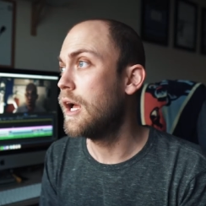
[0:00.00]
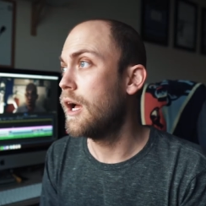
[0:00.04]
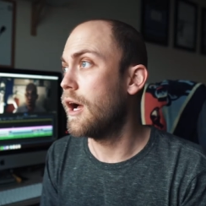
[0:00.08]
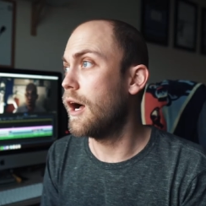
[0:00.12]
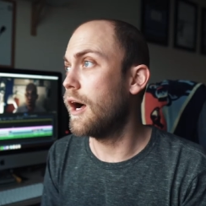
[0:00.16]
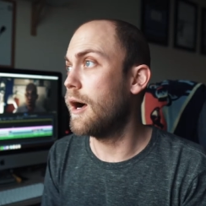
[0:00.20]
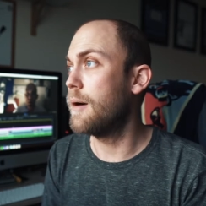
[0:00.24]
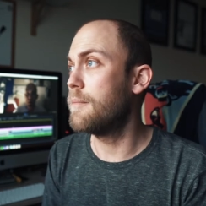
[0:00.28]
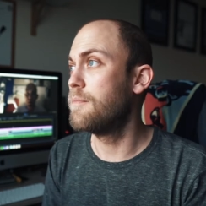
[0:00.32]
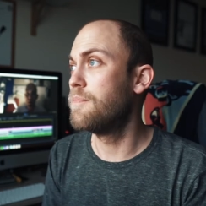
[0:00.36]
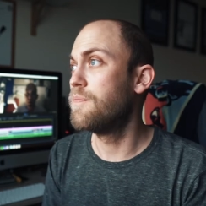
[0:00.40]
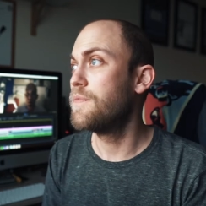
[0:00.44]

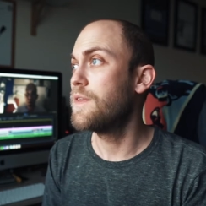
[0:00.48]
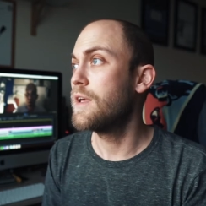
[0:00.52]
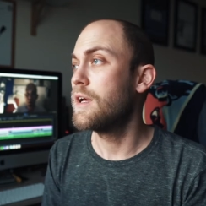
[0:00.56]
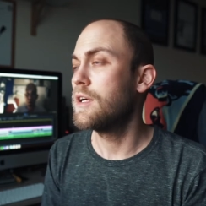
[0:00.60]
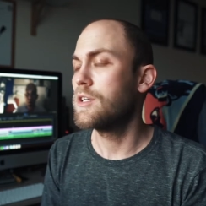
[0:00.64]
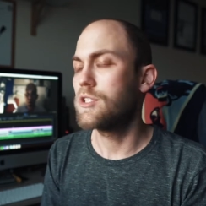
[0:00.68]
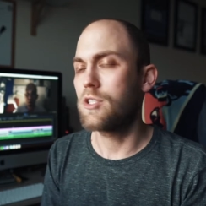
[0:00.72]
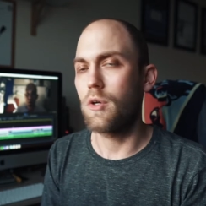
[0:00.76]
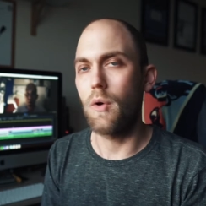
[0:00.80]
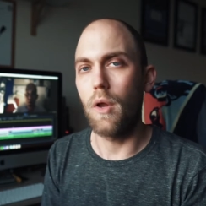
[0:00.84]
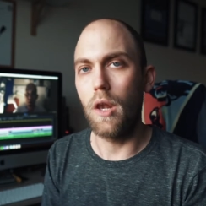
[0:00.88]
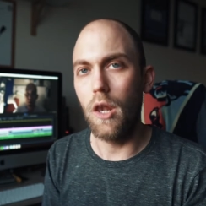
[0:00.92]
Um,
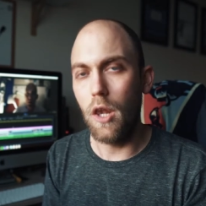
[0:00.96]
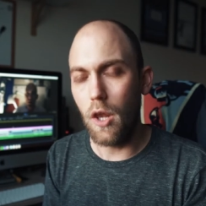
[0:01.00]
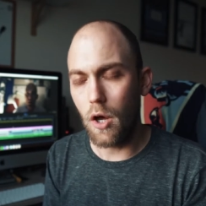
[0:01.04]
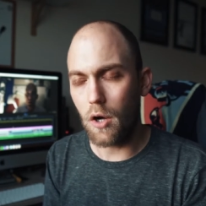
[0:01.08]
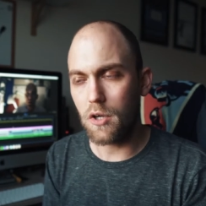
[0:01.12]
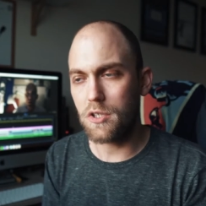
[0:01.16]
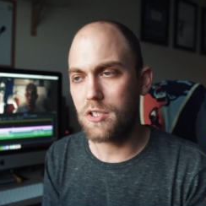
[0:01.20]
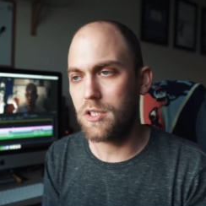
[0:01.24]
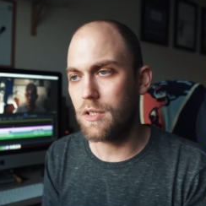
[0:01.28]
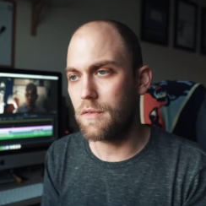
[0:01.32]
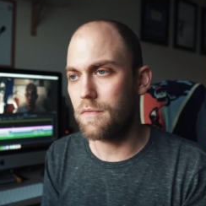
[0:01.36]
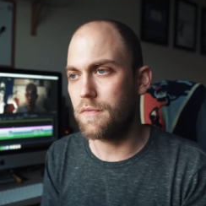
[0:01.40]
so a
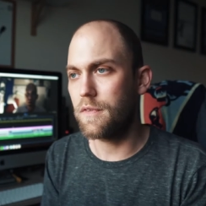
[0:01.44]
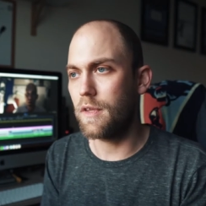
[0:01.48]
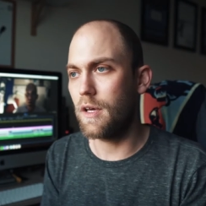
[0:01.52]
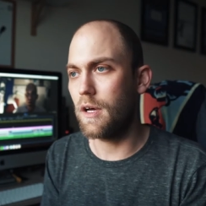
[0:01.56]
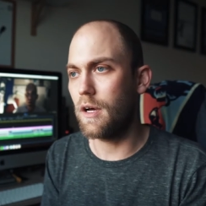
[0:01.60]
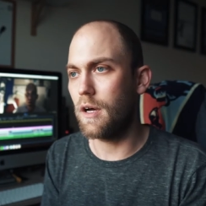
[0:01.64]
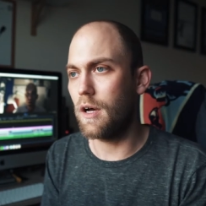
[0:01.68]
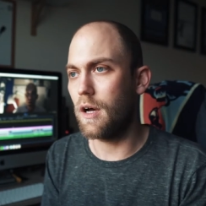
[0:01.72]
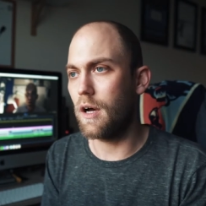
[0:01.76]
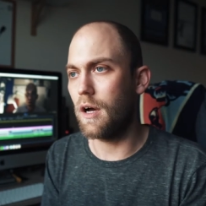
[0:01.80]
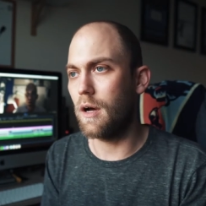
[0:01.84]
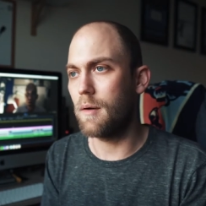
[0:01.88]
lot of
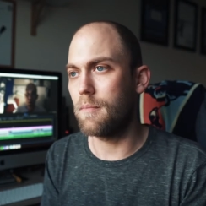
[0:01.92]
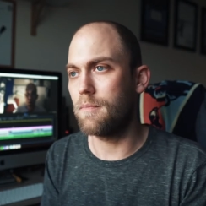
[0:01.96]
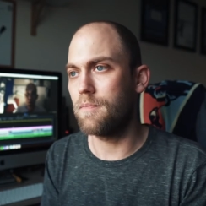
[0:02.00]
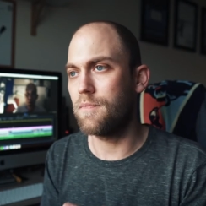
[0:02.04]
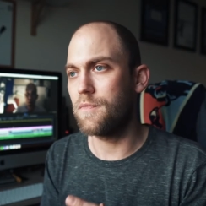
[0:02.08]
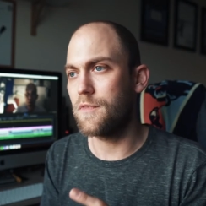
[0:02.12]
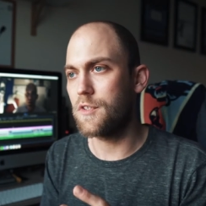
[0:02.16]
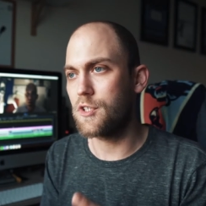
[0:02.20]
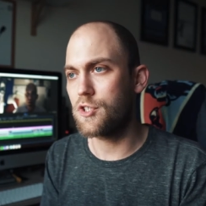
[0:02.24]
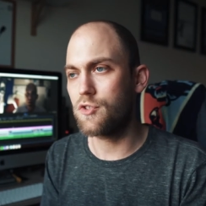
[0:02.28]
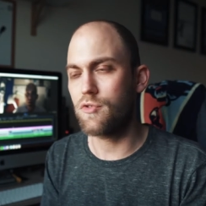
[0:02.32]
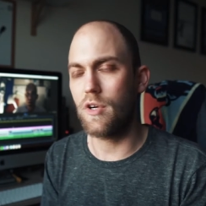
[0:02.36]
the
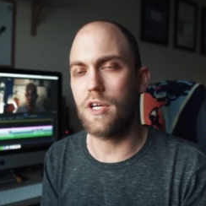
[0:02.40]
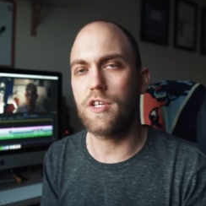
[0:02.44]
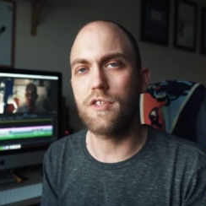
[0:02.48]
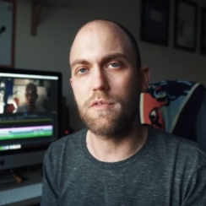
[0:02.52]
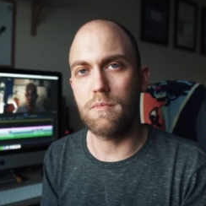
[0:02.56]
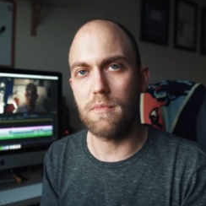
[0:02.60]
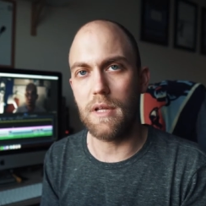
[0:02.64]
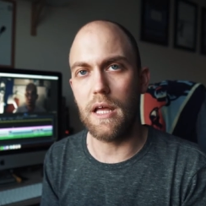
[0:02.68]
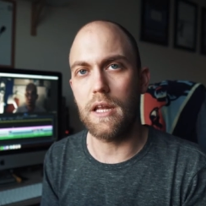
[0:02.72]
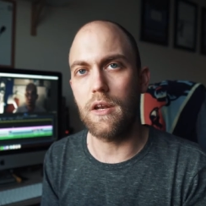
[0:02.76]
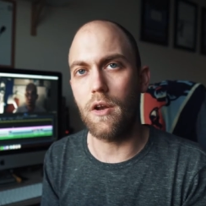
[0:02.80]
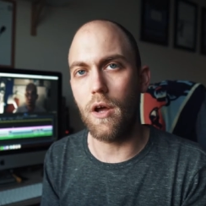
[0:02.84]
um, the stress
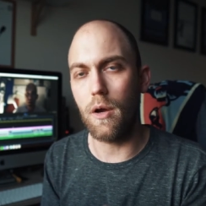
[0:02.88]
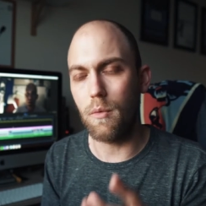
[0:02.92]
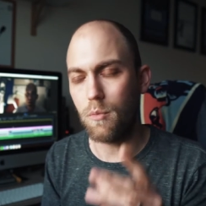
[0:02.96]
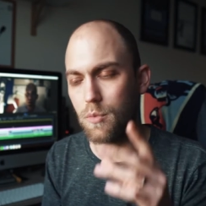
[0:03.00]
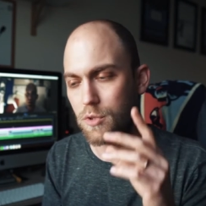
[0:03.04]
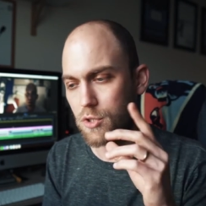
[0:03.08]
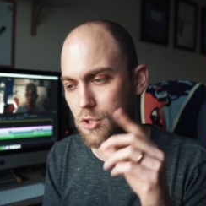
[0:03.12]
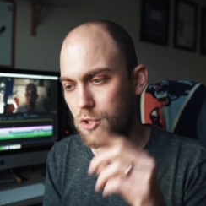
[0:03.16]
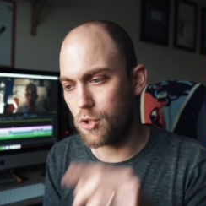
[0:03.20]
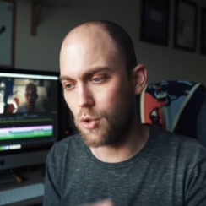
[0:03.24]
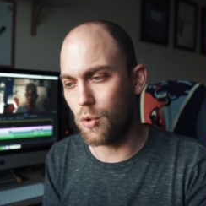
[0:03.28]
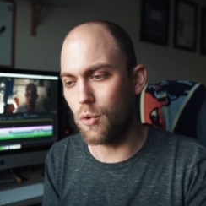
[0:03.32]
from that night
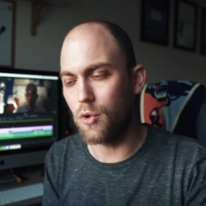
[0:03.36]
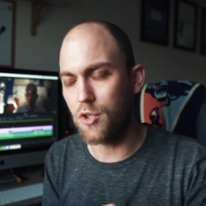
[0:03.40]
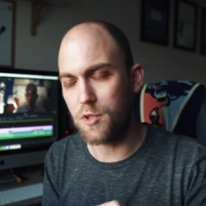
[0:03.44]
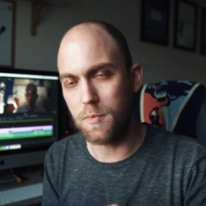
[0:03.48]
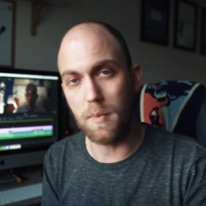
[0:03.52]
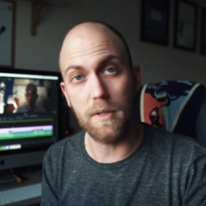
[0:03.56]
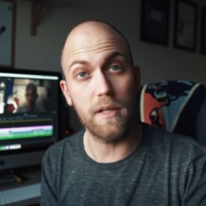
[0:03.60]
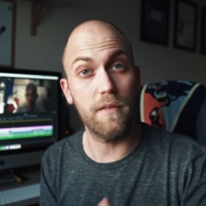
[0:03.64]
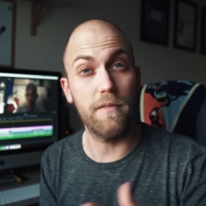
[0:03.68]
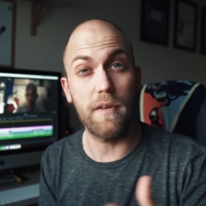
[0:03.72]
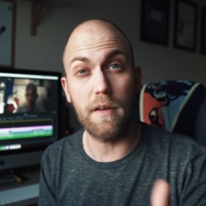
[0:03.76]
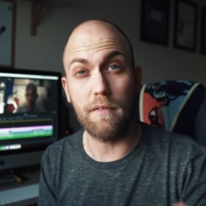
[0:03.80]
was
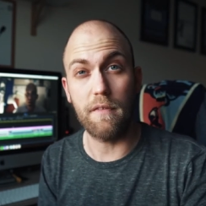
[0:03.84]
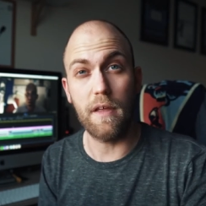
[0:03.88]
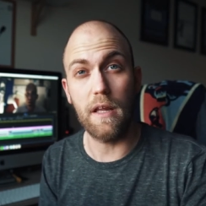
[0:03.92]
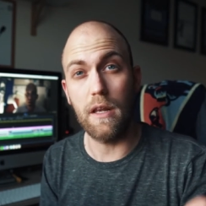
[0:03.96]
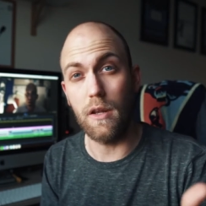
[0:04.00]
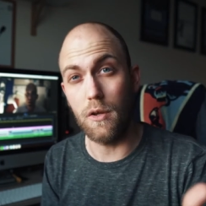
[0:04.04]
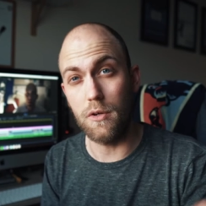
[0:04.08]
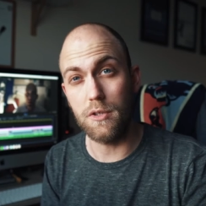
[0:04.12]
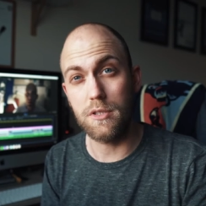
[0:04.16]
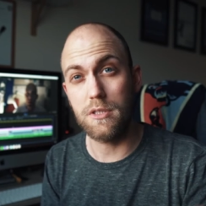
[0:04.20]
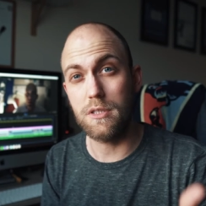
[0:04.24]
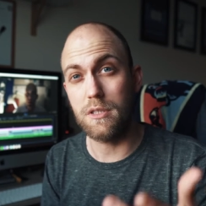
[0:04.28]
caused by the fact they
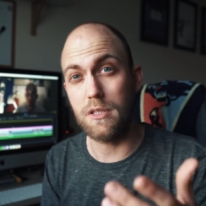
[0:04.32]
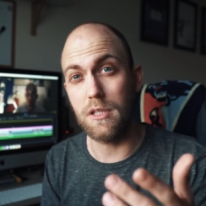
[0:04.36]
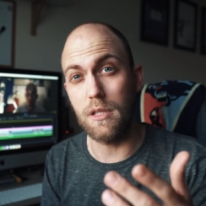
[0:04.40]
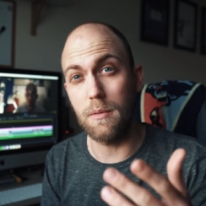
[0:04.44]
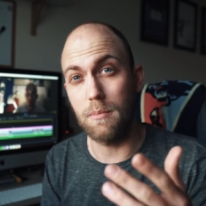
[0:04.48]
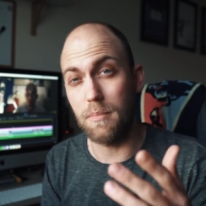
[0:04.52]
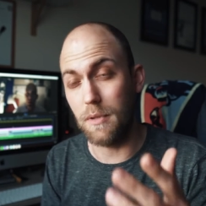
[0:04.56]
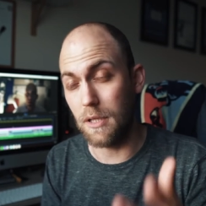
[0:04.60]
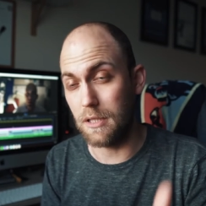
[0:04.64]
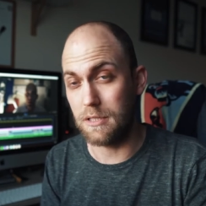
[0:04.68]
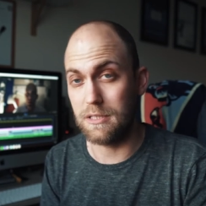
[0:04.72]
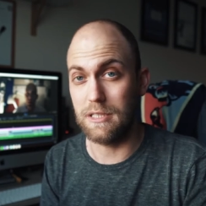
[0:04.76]
lost
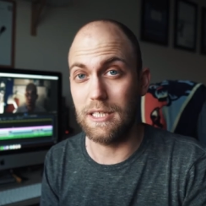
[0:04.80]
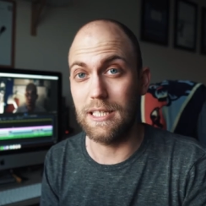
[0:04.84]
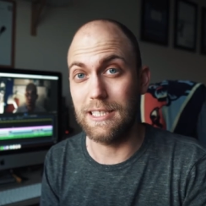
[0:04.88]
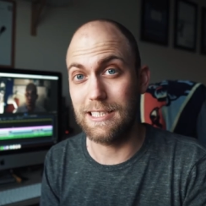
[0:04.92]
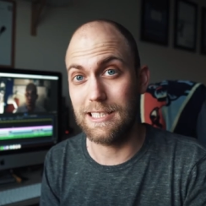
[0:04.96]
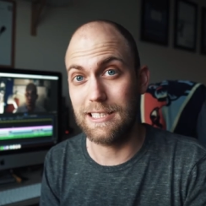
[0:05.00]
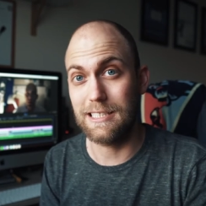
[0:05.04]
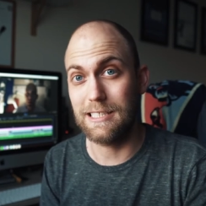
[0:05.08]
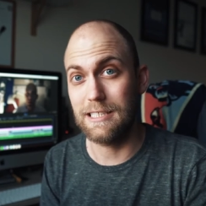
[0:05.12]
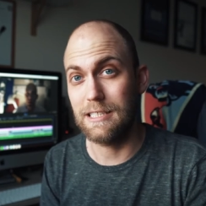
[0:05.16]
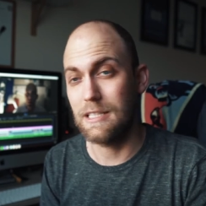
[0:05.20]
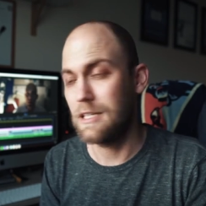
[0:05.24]
the blood
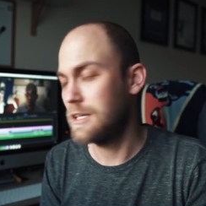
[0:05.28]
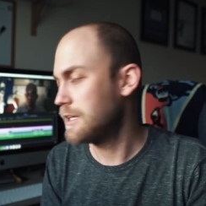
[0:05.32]
test.